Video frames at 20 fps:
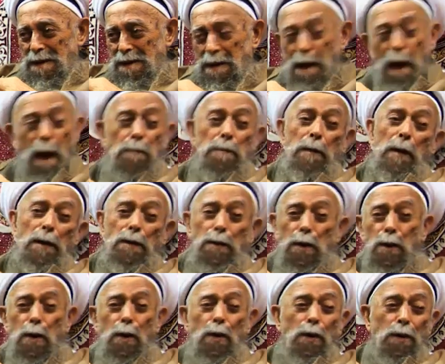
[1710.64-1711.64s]
Happy
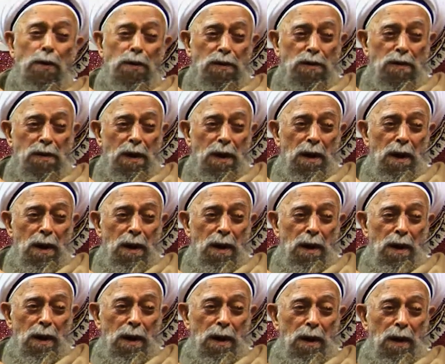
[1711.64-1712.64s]
news
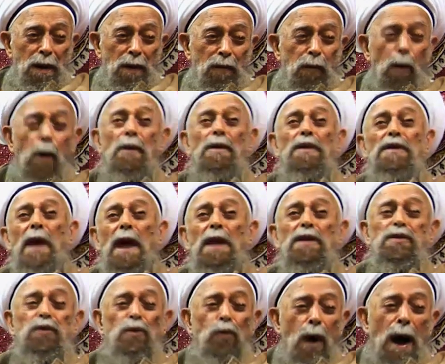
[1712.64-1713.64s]
for
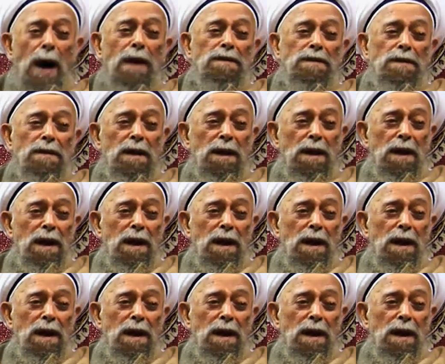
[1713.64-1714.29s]
that one